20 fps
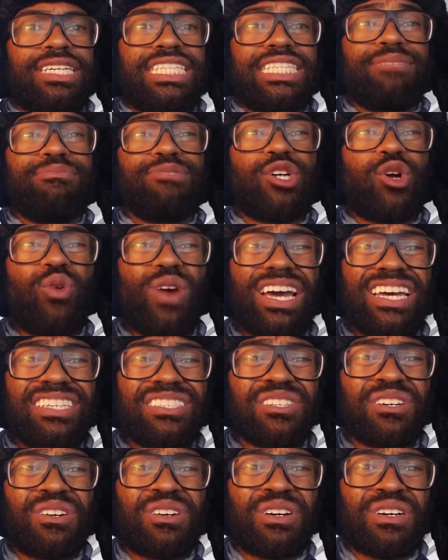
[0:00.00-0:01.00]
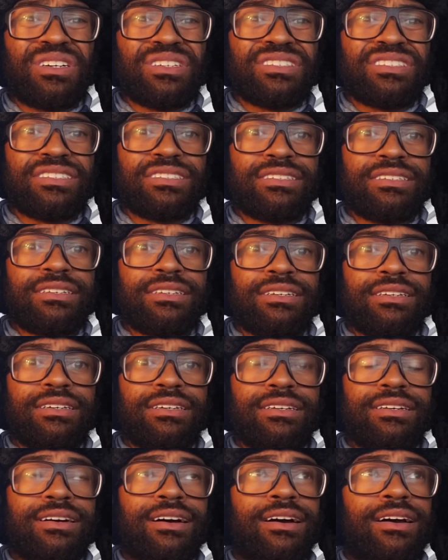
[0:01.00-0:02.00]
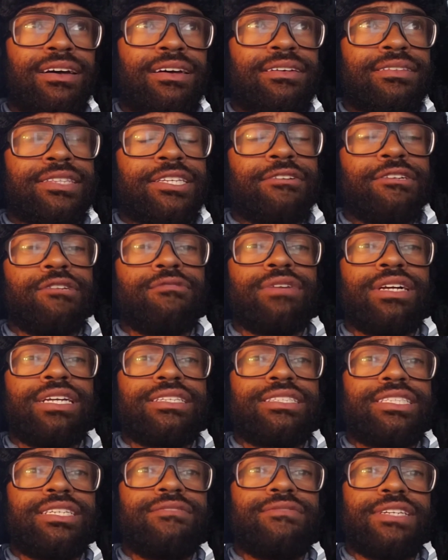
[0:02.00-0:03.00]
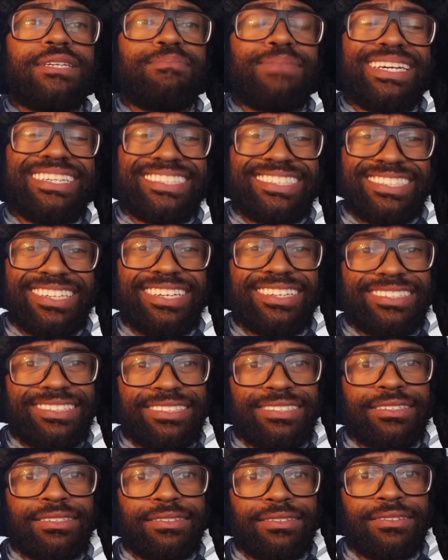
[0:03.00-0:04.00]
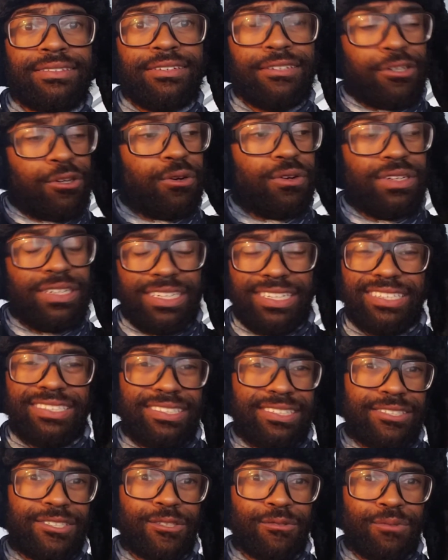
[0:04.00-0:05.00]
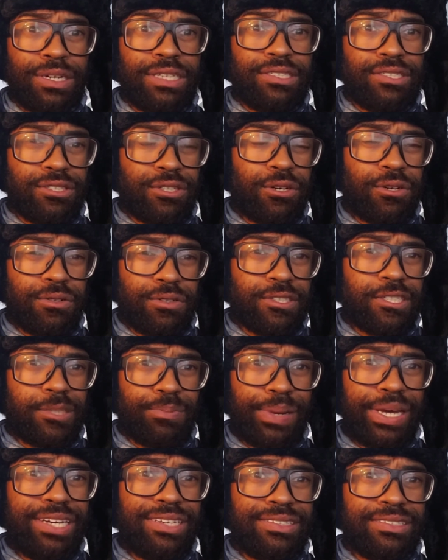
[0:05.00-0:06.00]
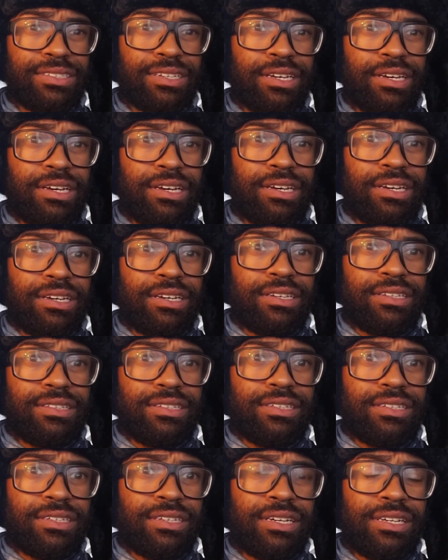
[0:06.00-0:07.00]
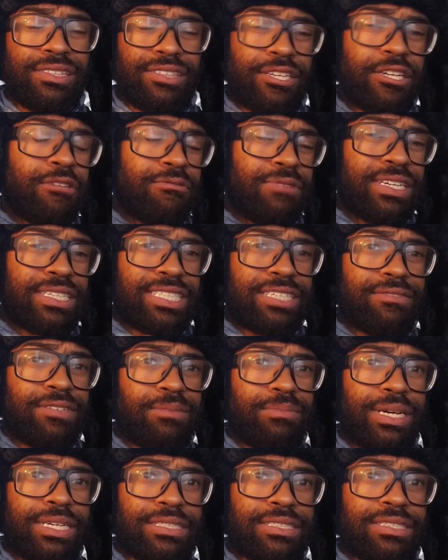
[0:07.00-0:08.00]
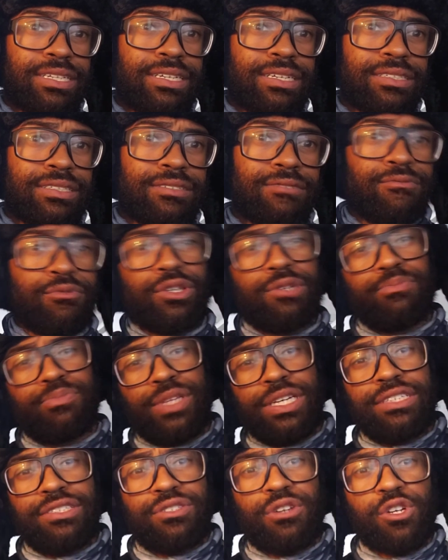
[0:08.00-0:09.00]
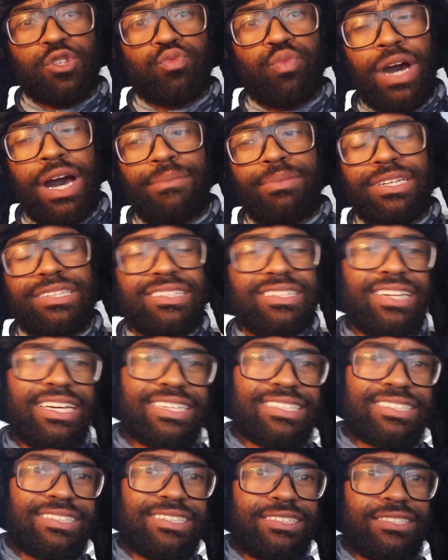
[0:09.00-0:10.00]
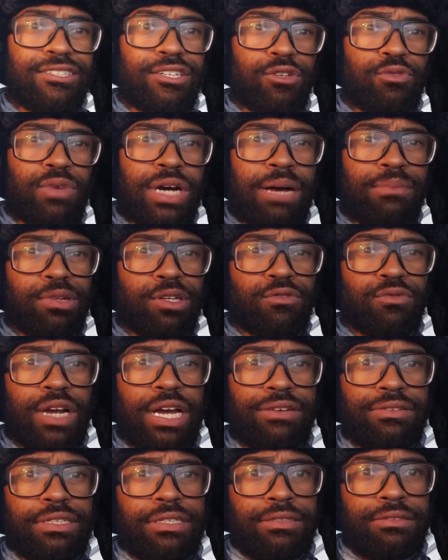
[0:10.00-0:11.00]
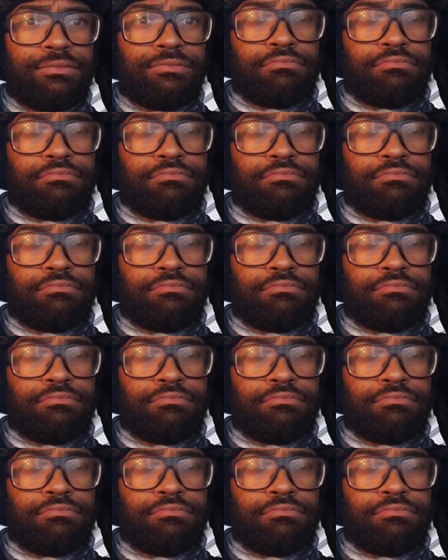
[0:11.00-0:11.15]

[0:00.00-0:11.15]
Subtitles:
Them quasars. All right, theory of relativity makes sense. According to this situation, according to space, the theory of relativity makes sense. If one thing starts wobbling, the next thing is going to wobble around it.